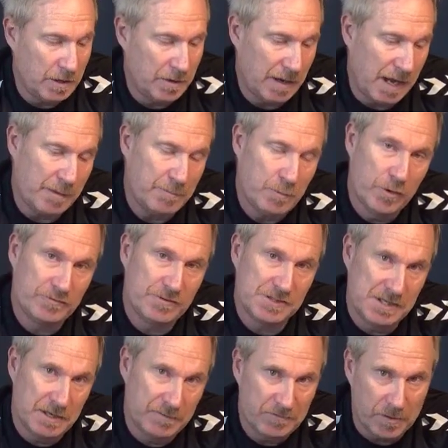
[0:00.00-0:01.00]
I moved the
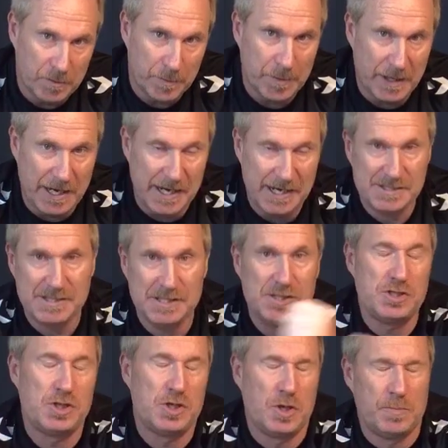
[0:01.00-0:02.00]
team from number 18
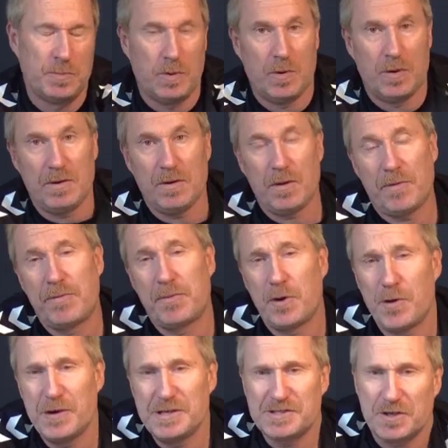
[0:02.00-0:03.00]
to number 1 on
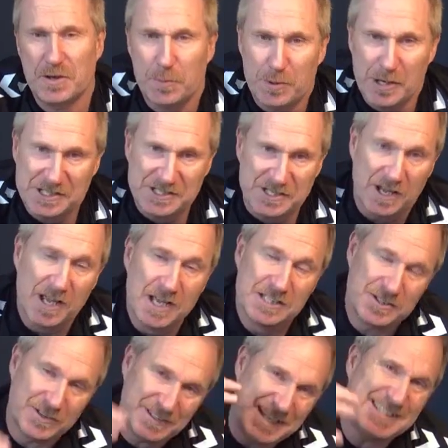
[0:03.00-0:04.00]
throw-ins under pressure.
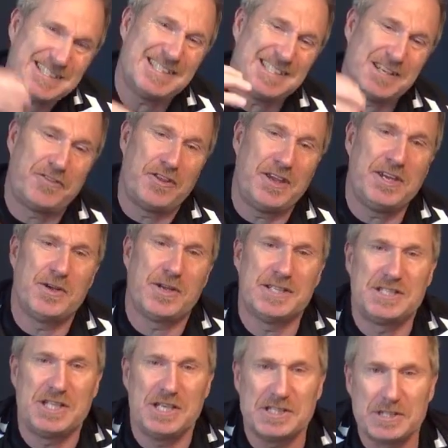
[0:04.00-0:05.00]
So this is a thing you can
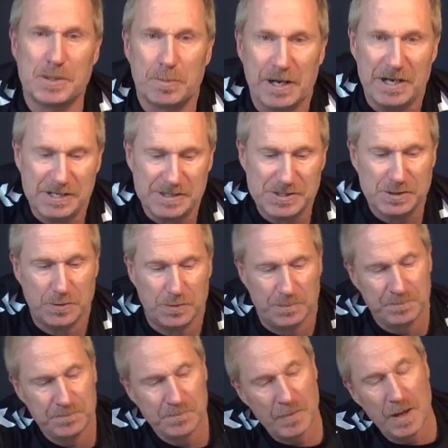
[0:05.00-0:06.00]
teach the players too.
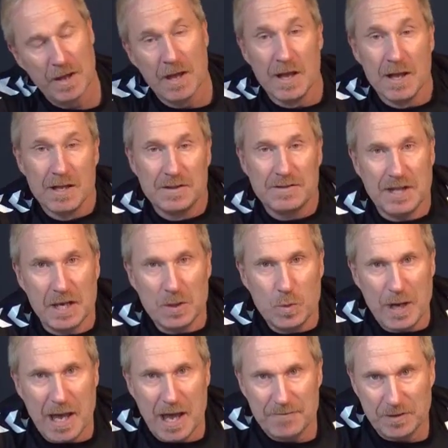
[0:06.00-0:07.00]
Then
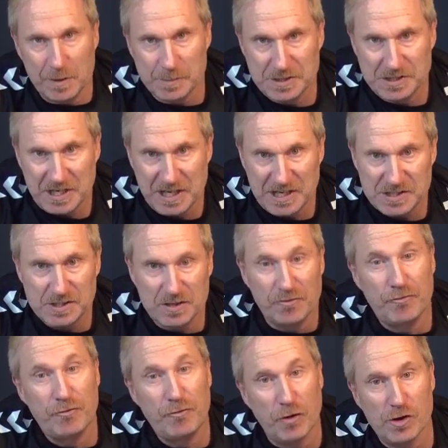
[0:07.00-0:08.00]
we have number 6, the
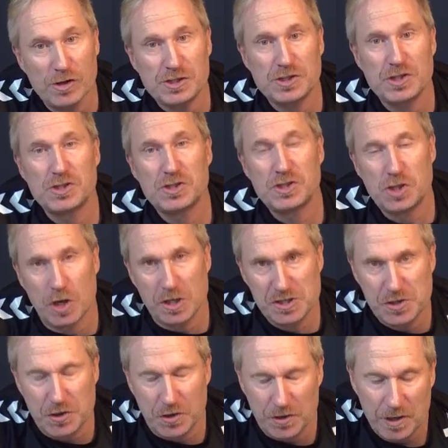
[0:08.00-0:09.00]
first
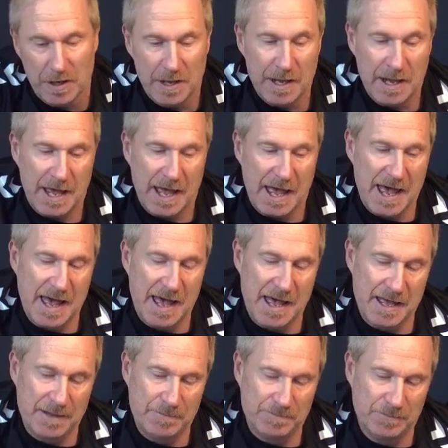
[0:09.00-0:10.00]
toucher.
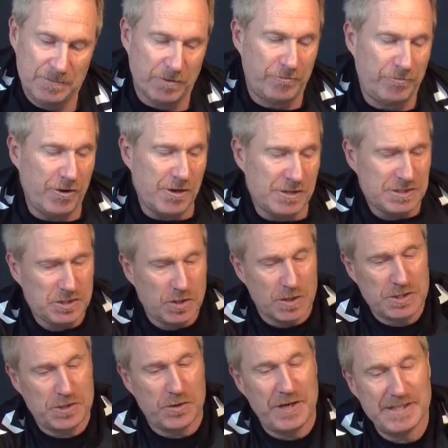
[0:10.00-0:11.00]
And the first
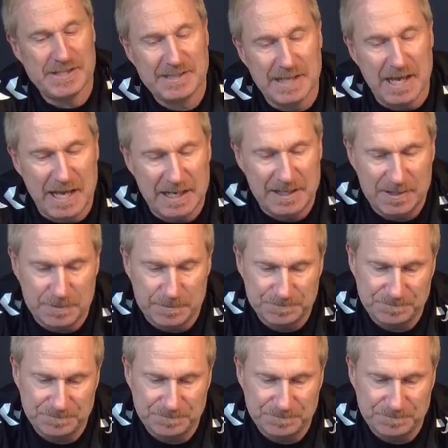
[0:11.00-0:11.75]
toucher is that,